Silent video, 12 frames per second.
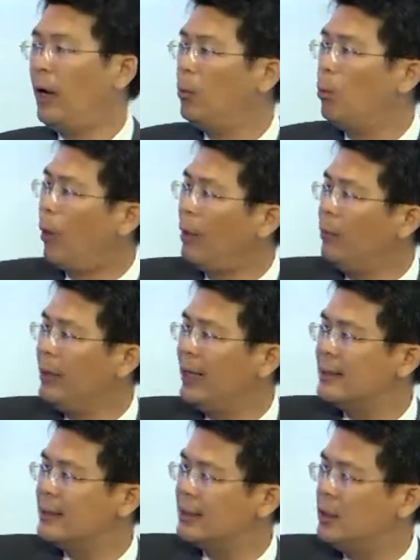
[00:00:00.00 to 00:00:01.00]
at 1
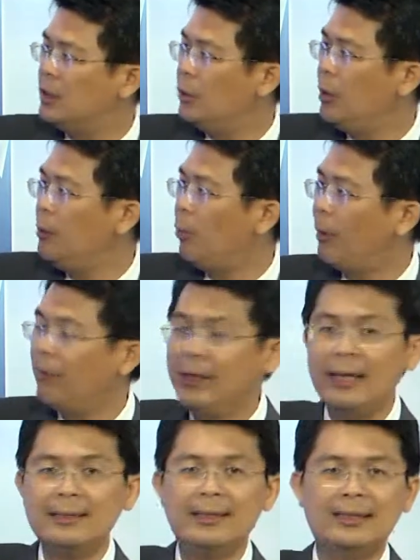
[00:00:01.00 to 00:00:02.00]
ringgit 63, 1
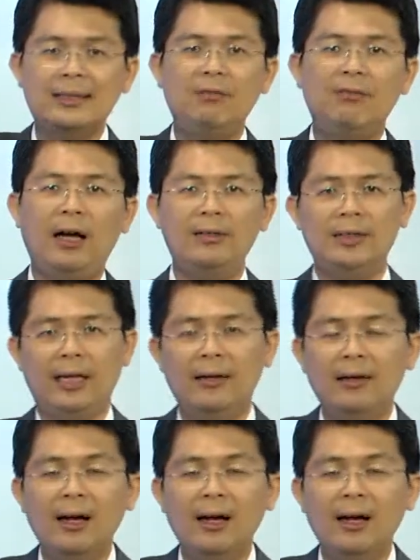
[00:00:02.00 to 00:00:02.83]
ringgit 65 cent.